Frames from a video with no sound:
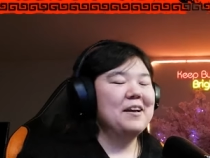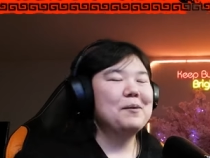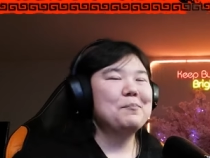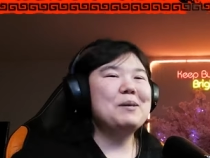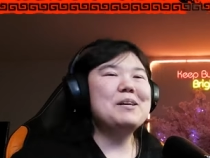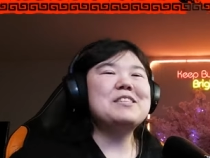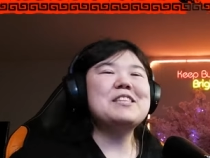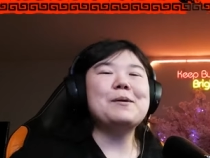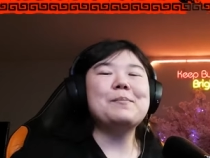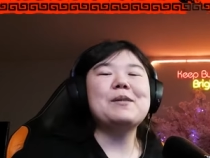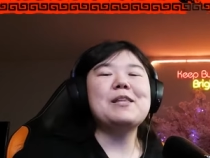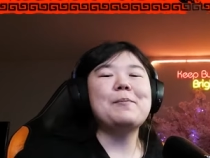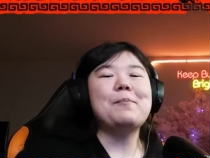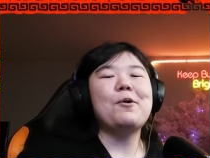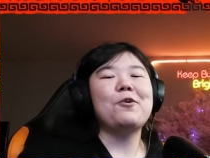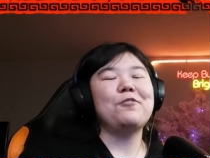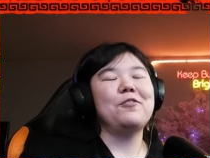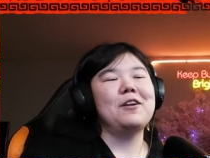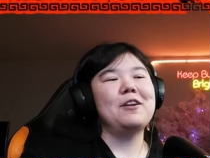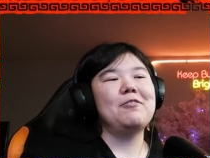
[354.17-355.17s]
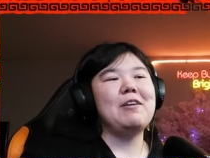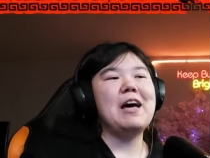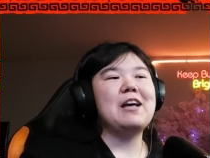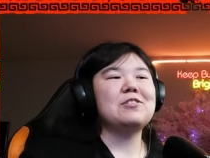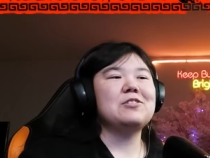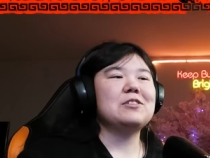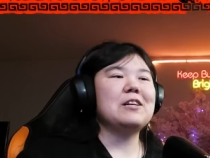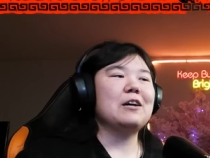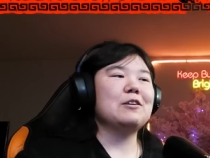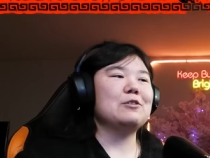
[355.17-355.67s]
please tell me they poke fun at that.
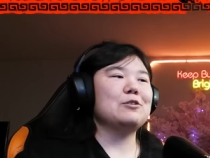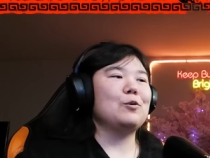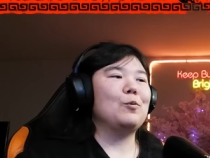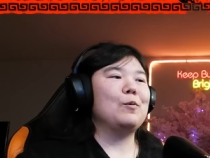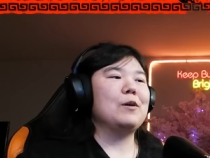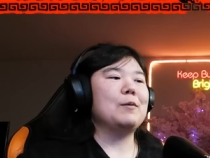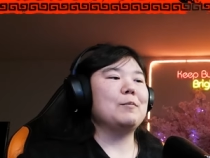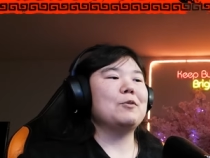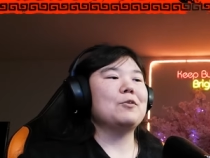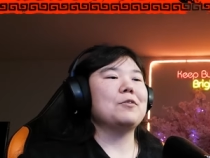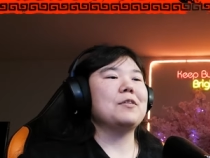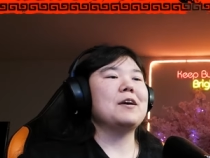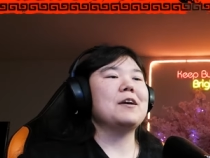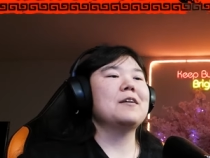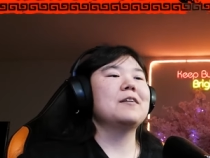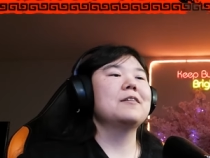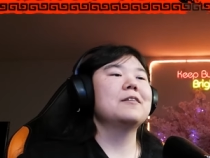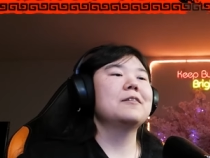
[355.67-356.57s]
It's not just a weeaboo thing.